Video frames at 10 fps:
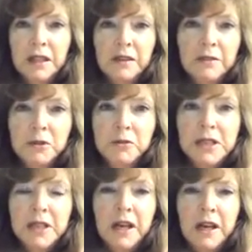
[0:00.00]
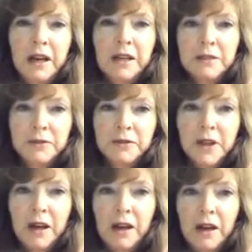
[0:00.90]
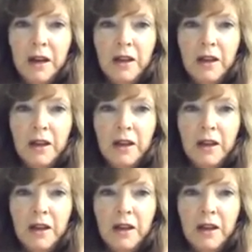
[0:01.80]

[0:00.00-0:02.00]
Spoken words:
Like if Louisiana has a flood,